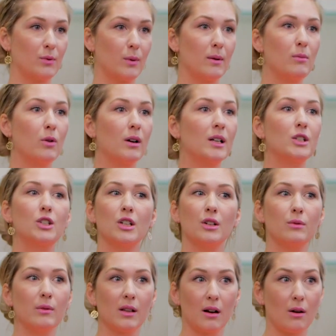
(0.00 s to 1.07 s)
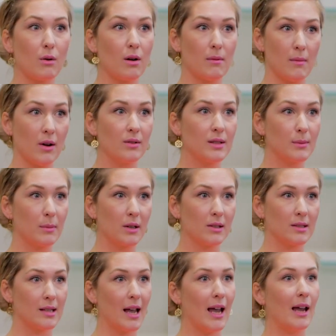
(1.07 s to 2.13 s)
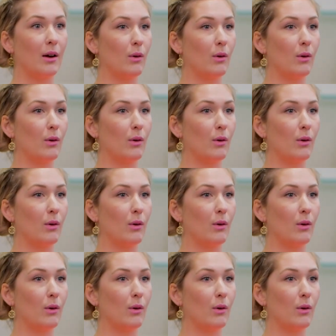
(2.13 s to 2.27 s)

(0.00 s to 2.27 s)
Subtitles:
We're more in tune with our hormones per se,